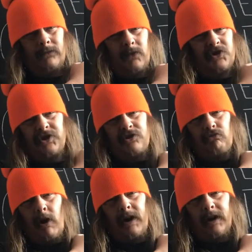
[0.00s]
it's just
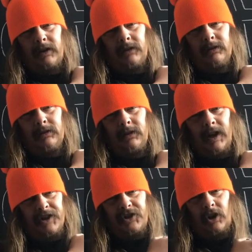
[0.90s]
running,
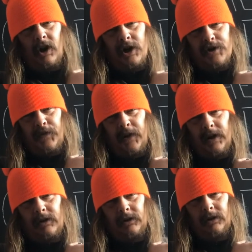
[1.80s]
and it's a large
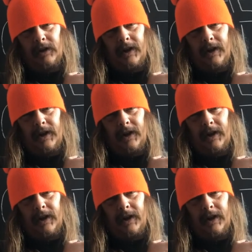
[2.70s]
vehicle,